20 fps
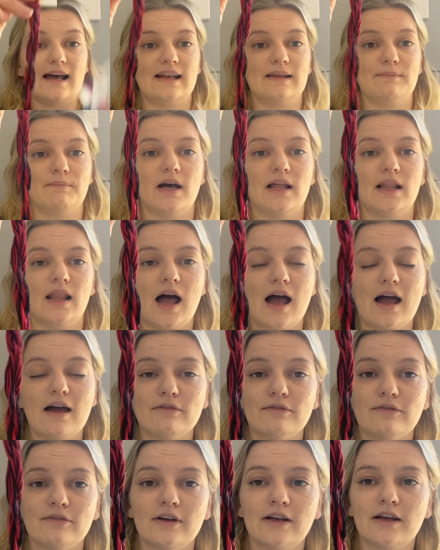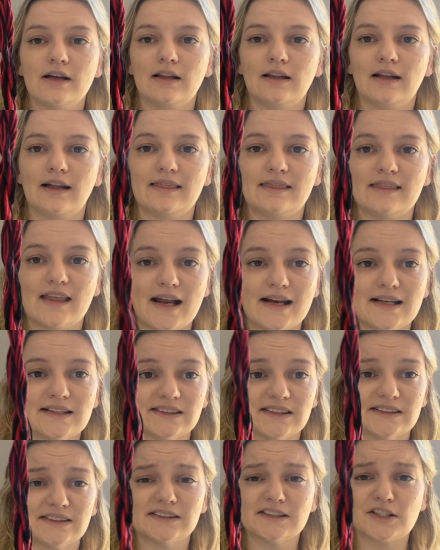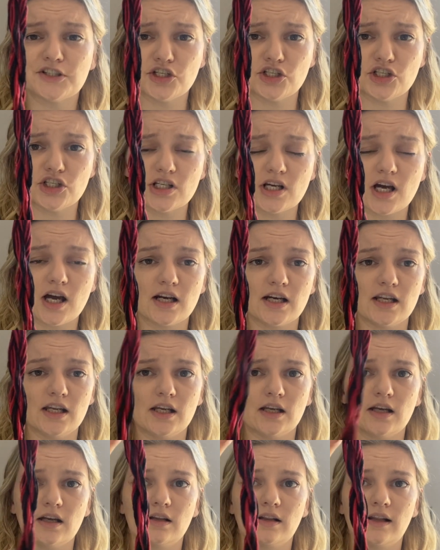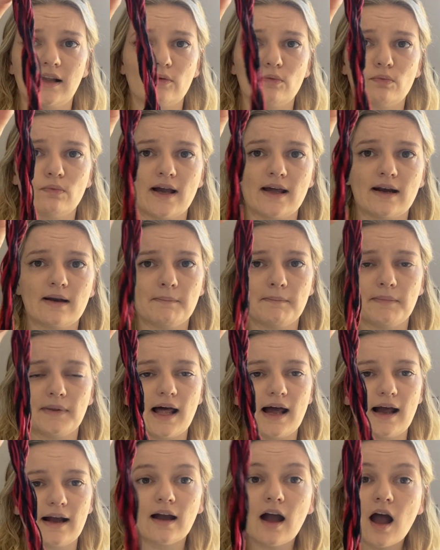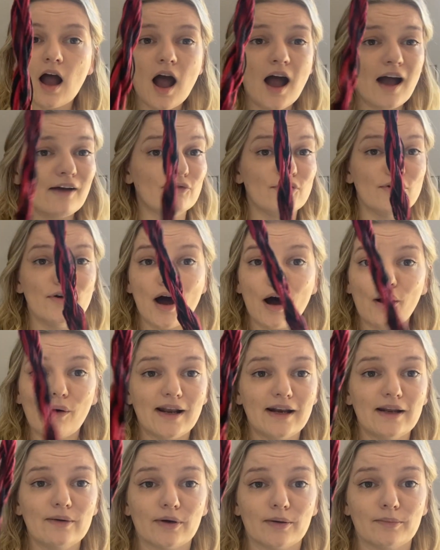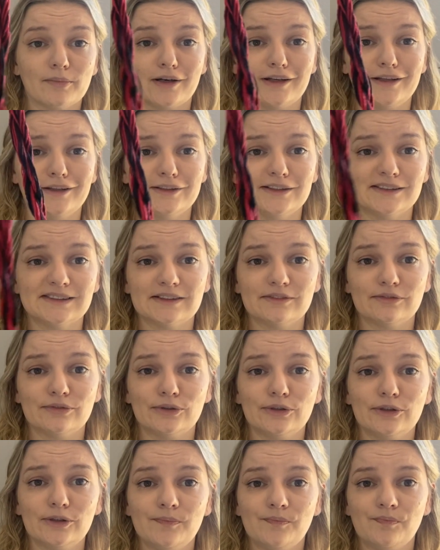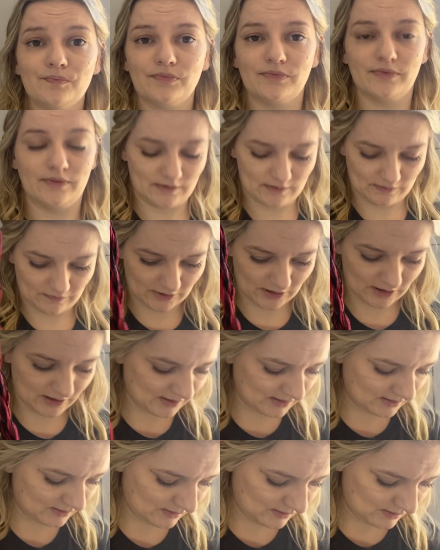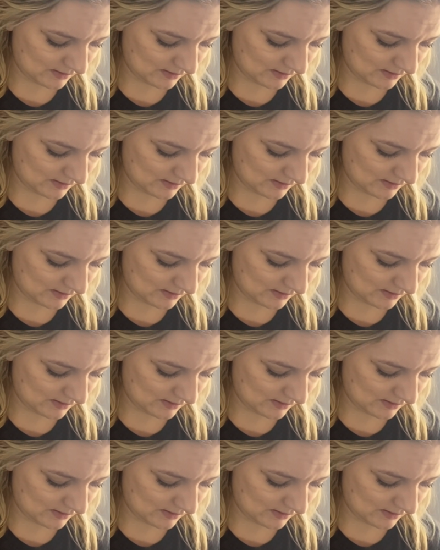in my life. Like, that is a stunning, like, red and black. I have no idea what I'm going to use it for. If you can,